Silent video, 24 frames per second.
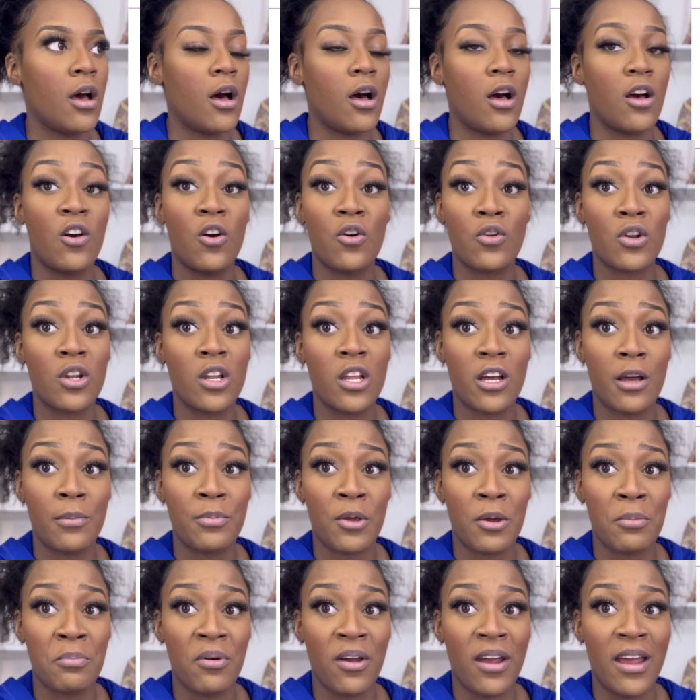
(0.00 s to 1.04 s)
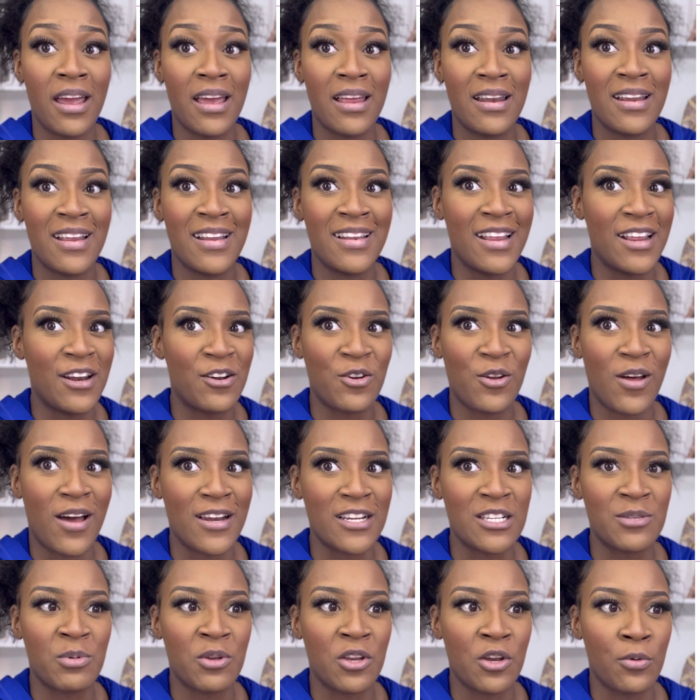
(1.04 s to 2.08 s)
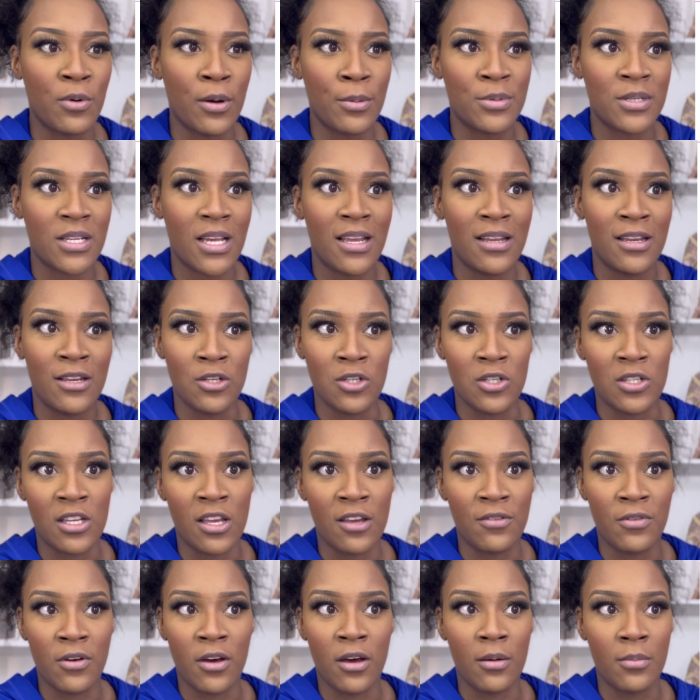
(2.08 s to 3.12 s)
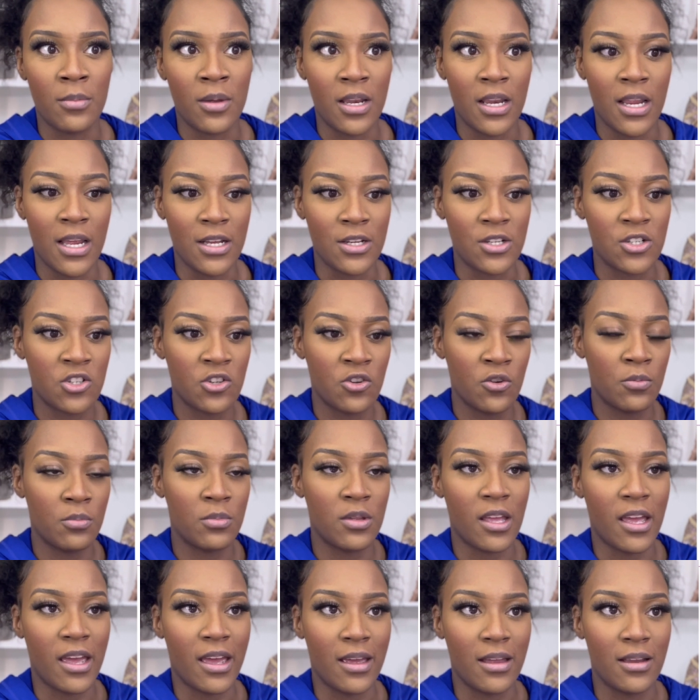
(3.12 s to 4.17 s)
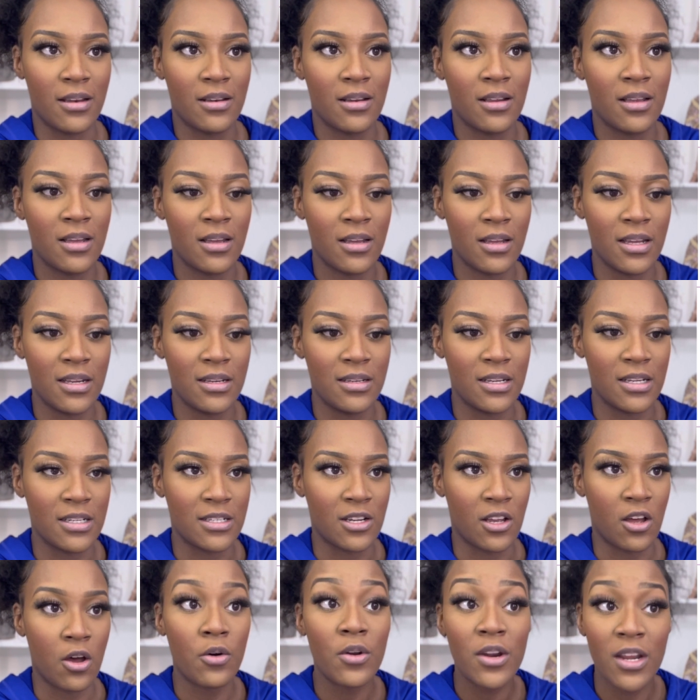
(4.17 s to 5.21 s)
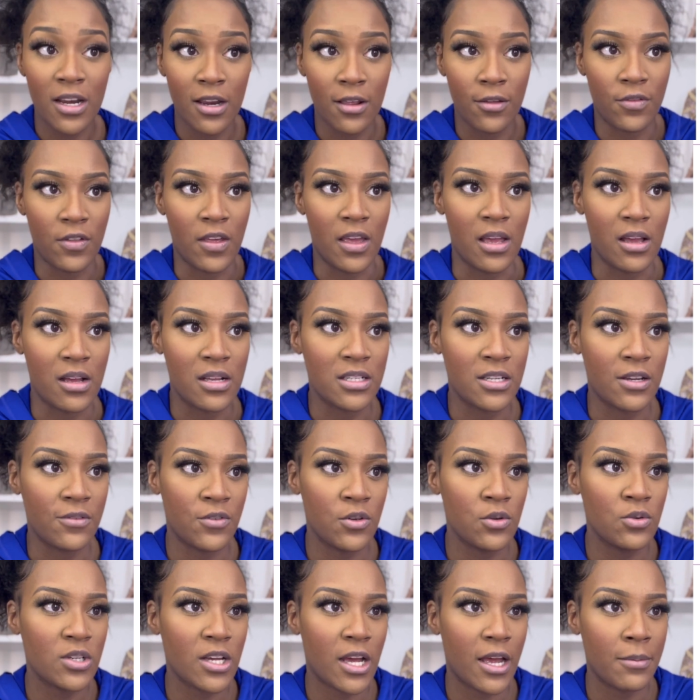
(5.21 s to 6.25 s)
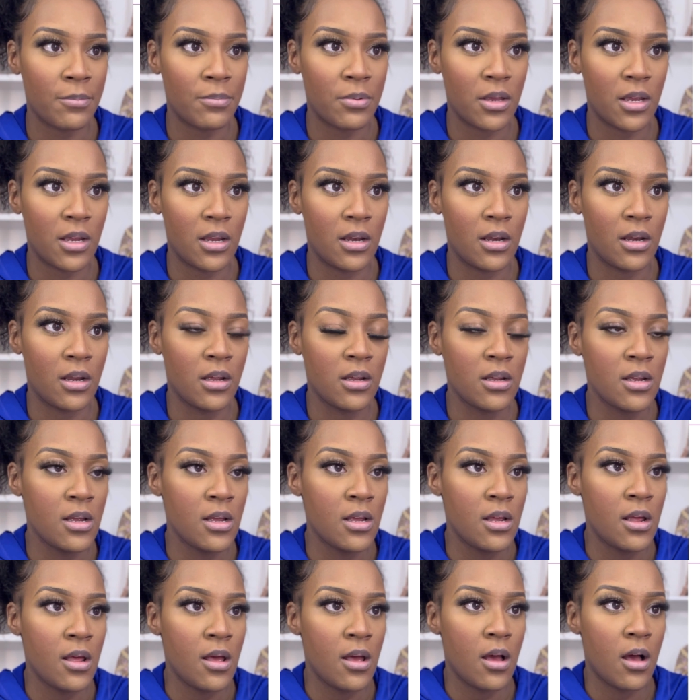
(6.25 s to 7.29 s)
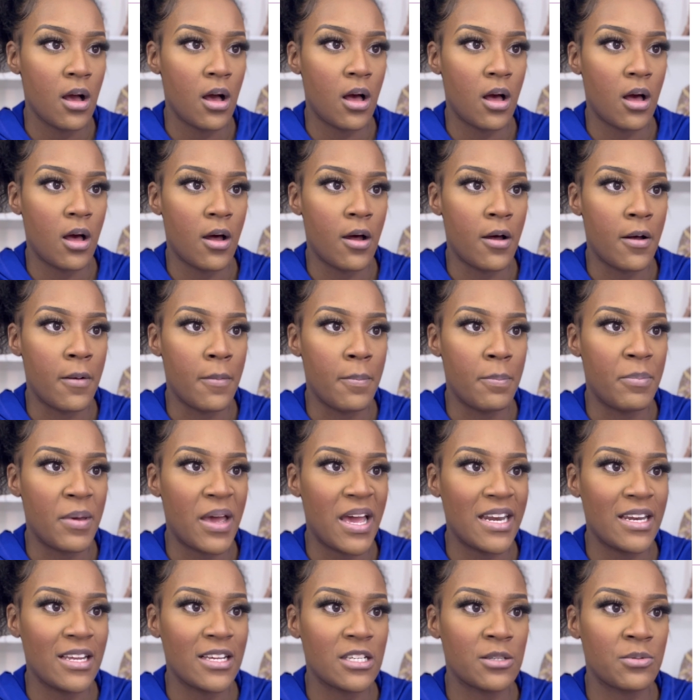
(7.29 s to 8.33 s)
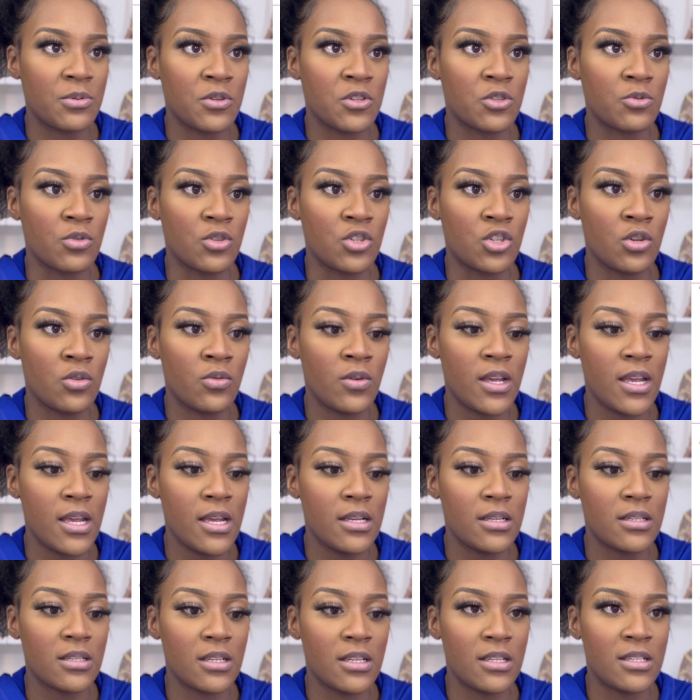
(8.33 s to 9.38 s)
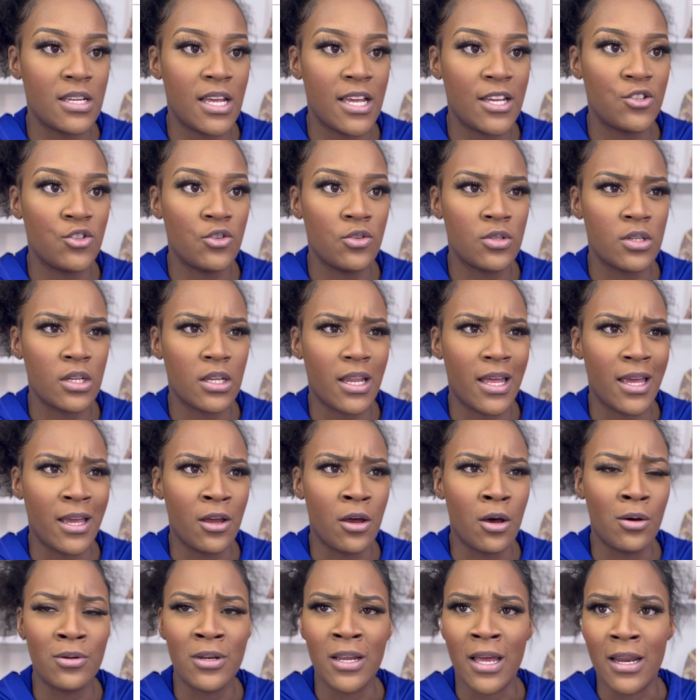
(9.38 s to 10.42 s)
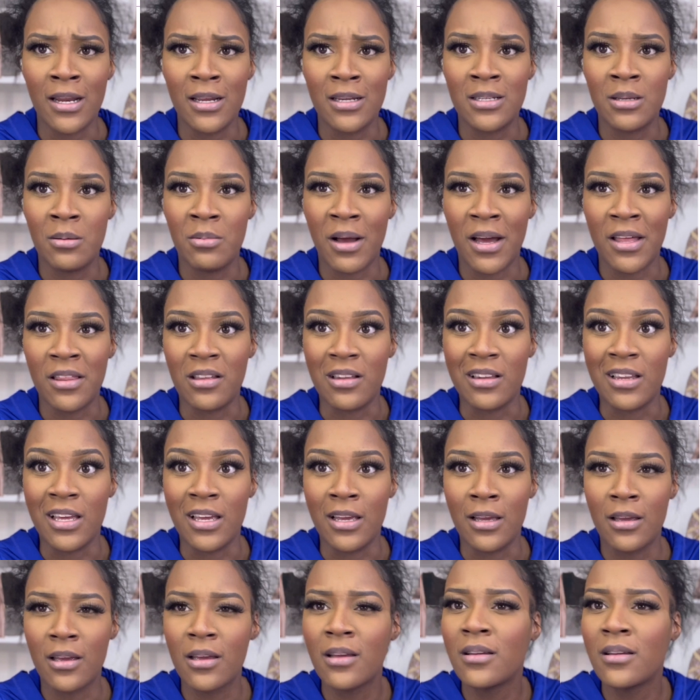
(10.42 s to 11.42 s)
go to look up your brand and they don't know how to spell your website and they just give up and they assume that it doesn't go to anything. Because if you type in Baddie Experience with 2 E's, it takes you to GoDaddy to buy the link.